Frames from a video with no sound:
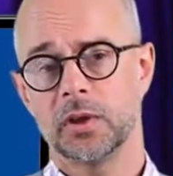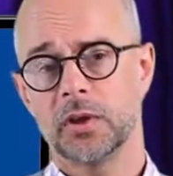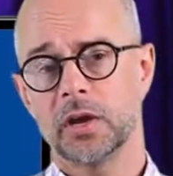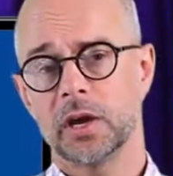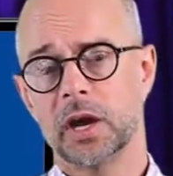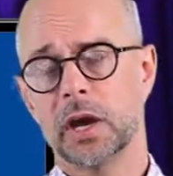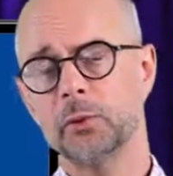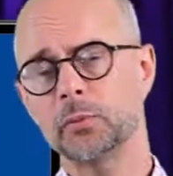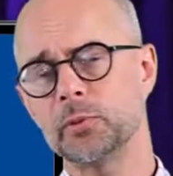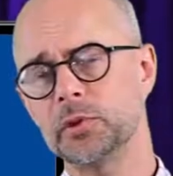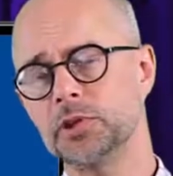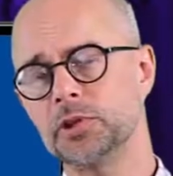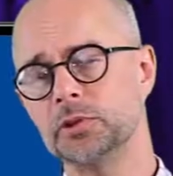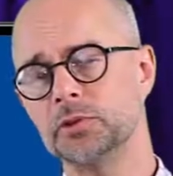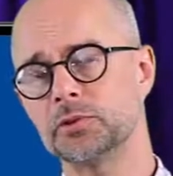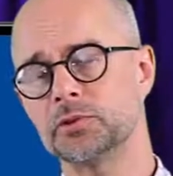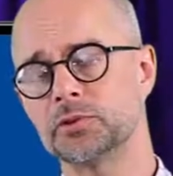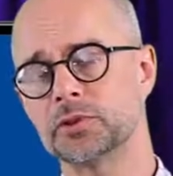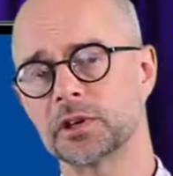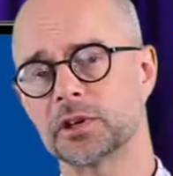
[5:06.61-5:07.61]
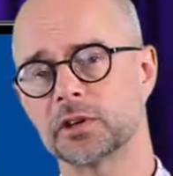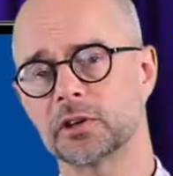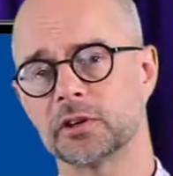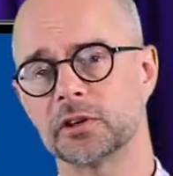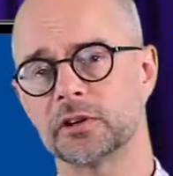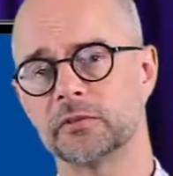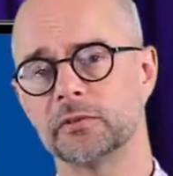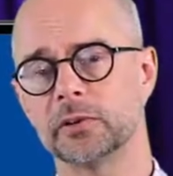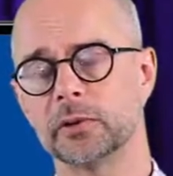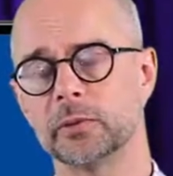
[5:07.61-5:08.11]
How do we use the
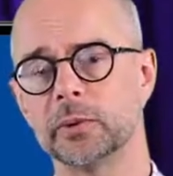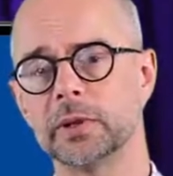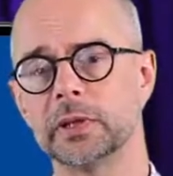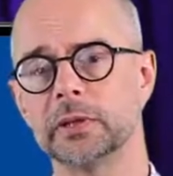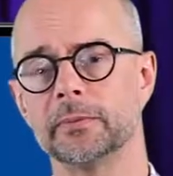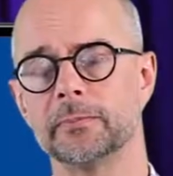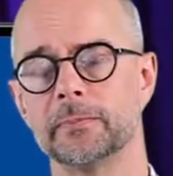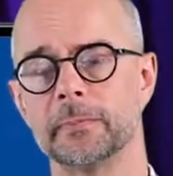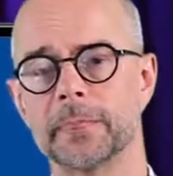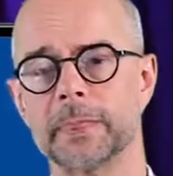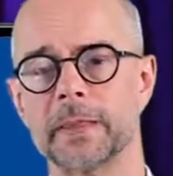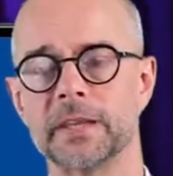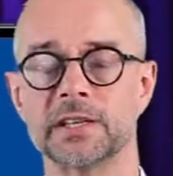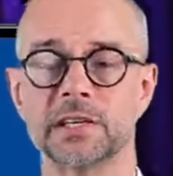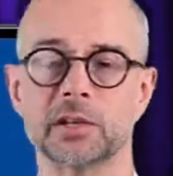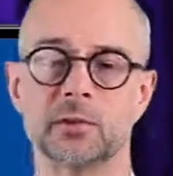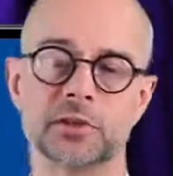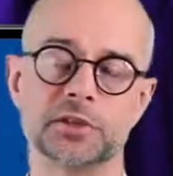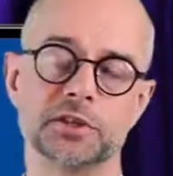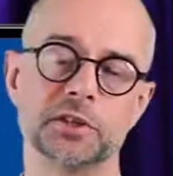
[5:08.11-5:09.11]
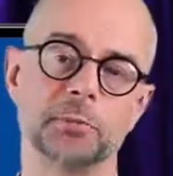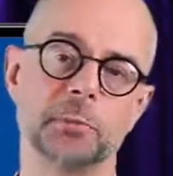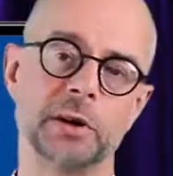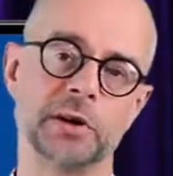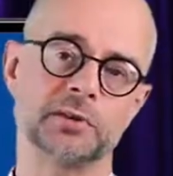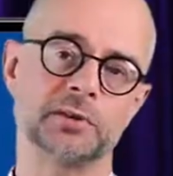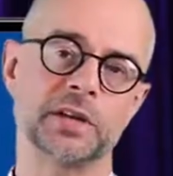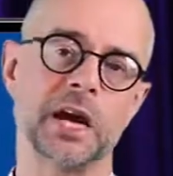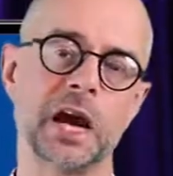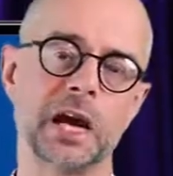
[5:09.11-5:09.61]
curve? Well, it's a question
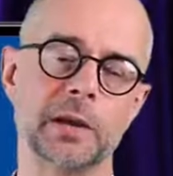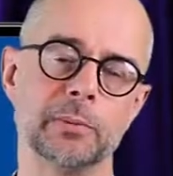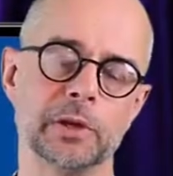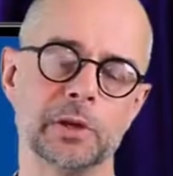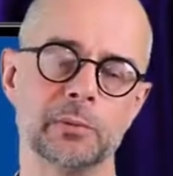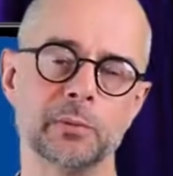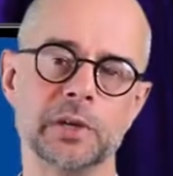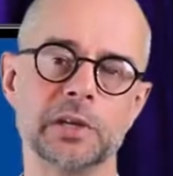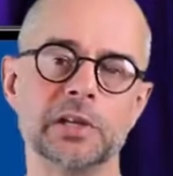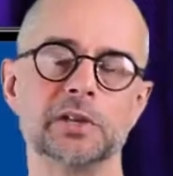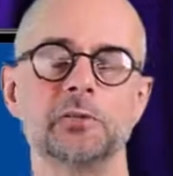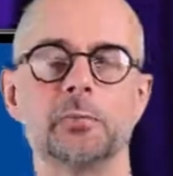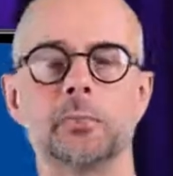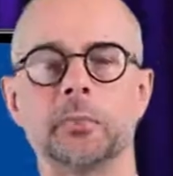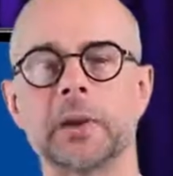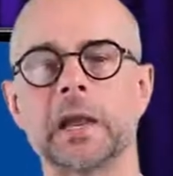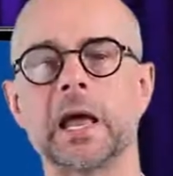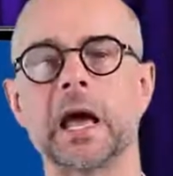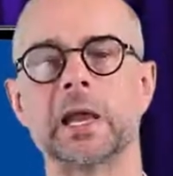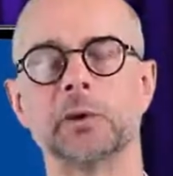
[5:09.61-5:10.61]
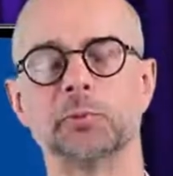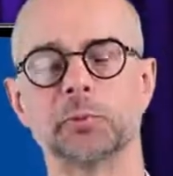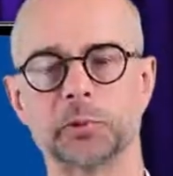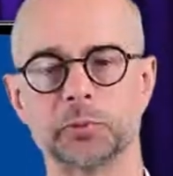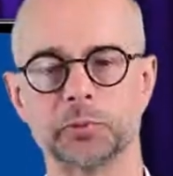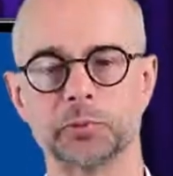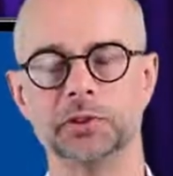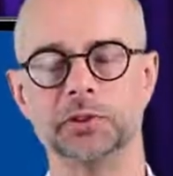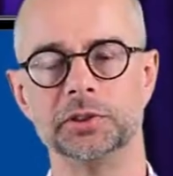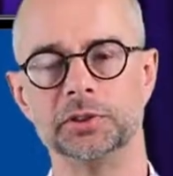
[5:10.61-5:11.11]
about timing. We need to plan what
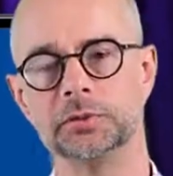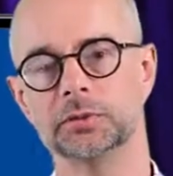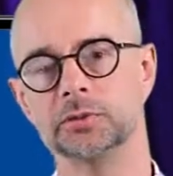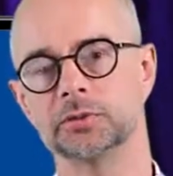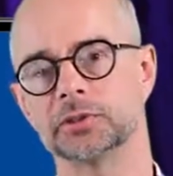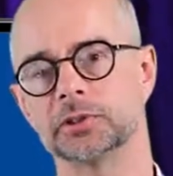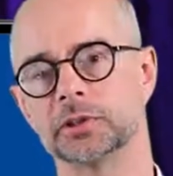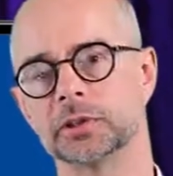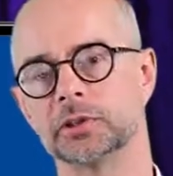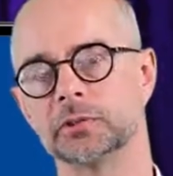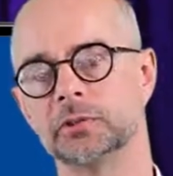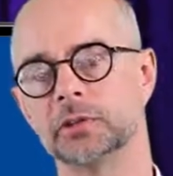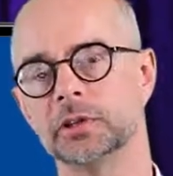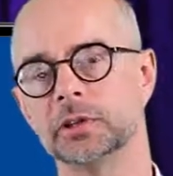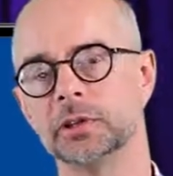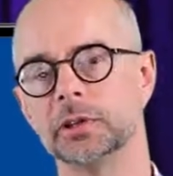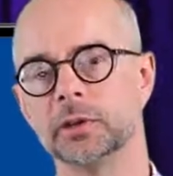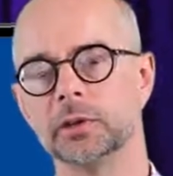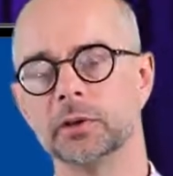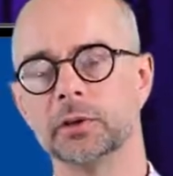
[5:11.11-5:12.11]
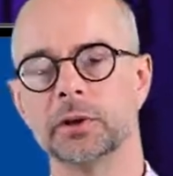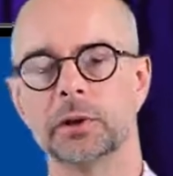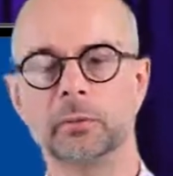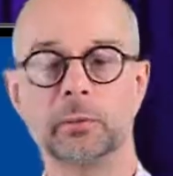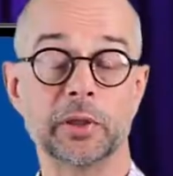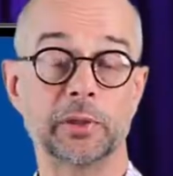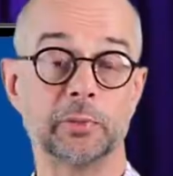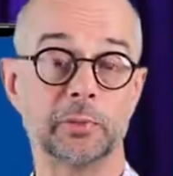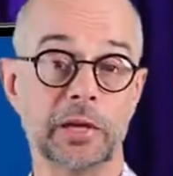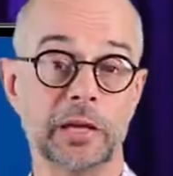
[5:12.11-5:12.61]
we do. So
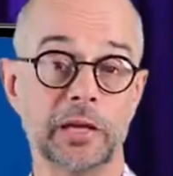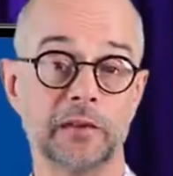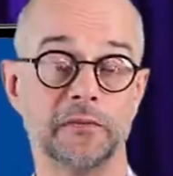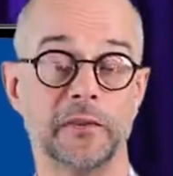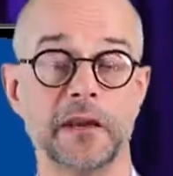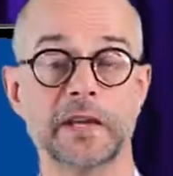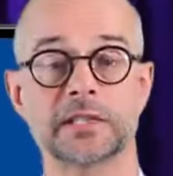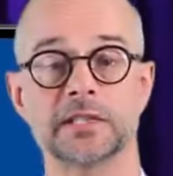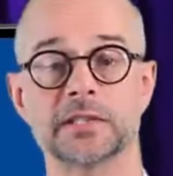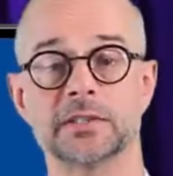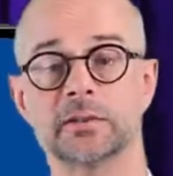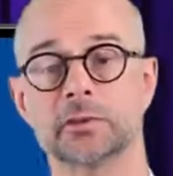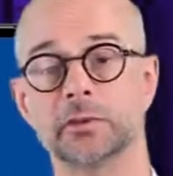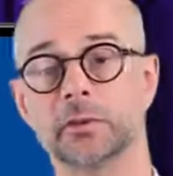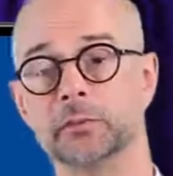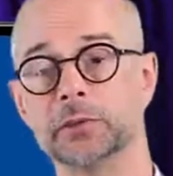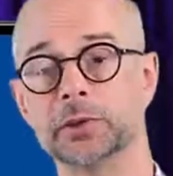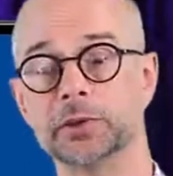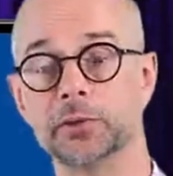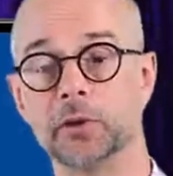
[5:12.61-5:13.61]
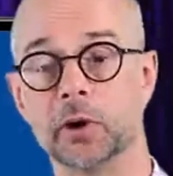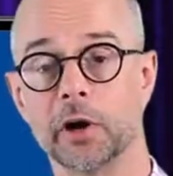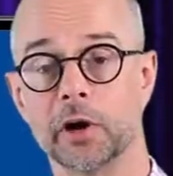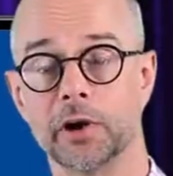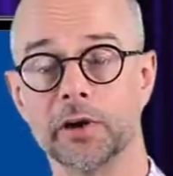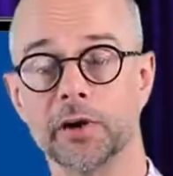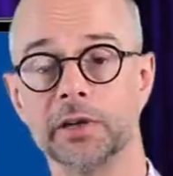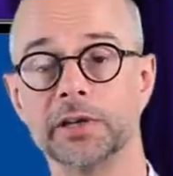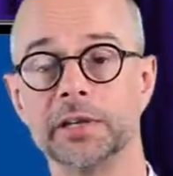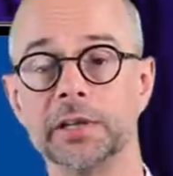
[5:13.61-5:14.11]
whether we invest or we do
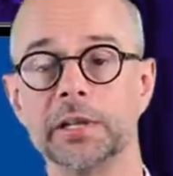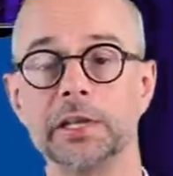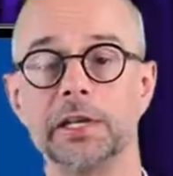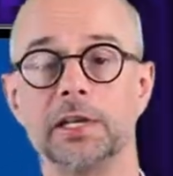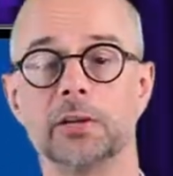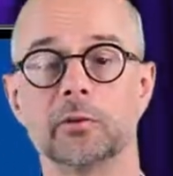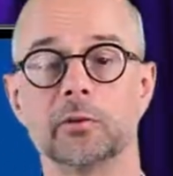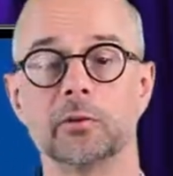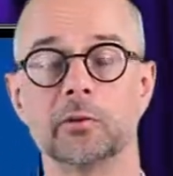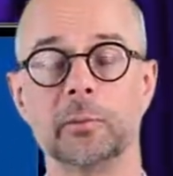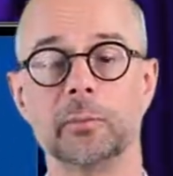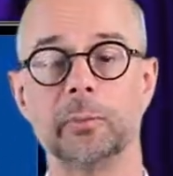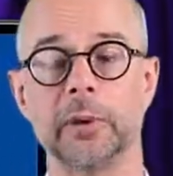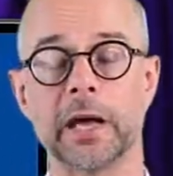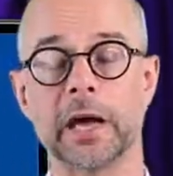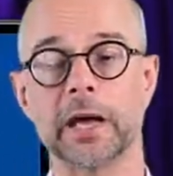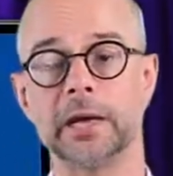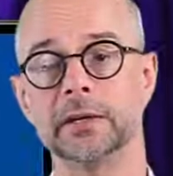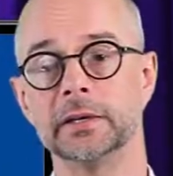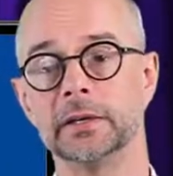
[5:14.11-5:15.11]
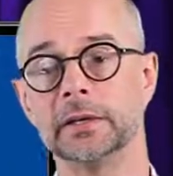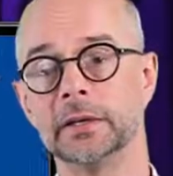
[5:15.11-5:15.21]
R&D or we plan